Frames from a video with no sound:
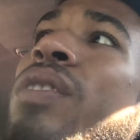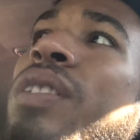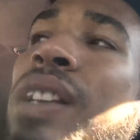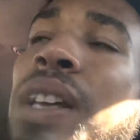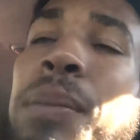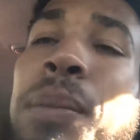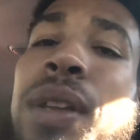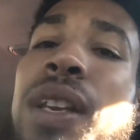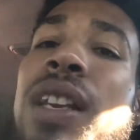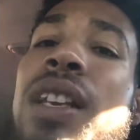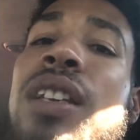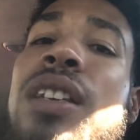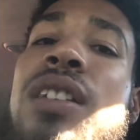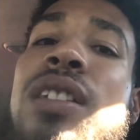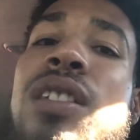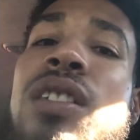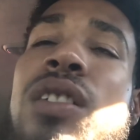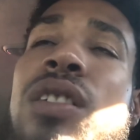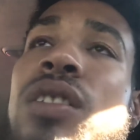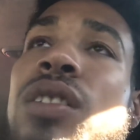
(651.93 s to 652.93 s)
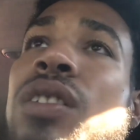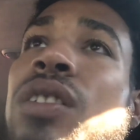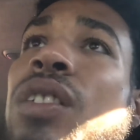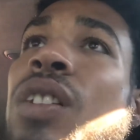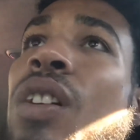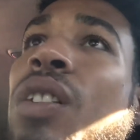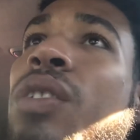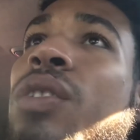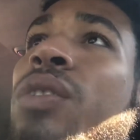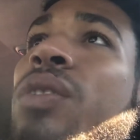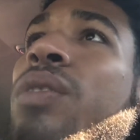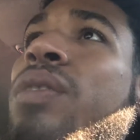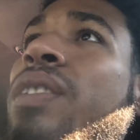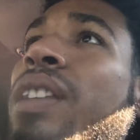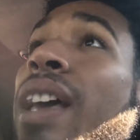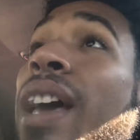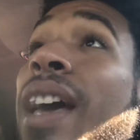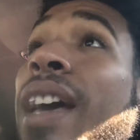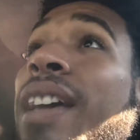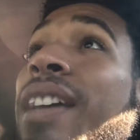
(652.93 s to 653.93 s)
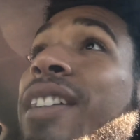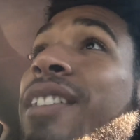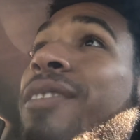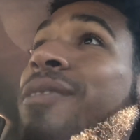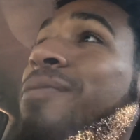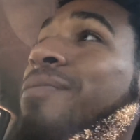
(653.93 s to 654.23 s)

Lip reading: limitless, and